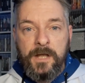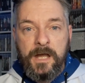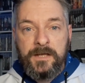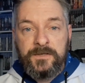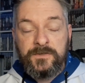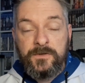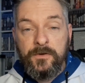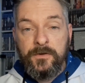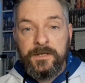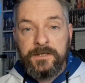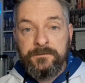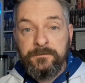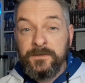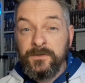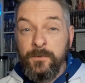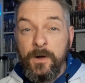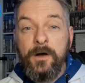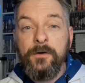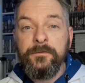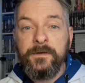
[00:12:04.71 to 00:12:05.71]
saw this for
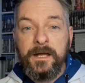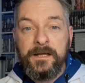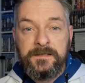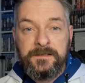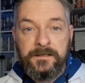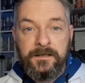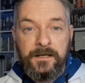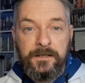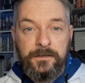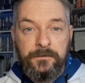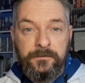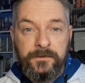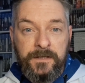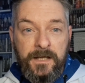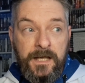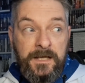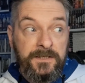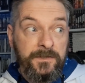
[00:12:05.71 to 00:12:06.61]
$12.99 the other day,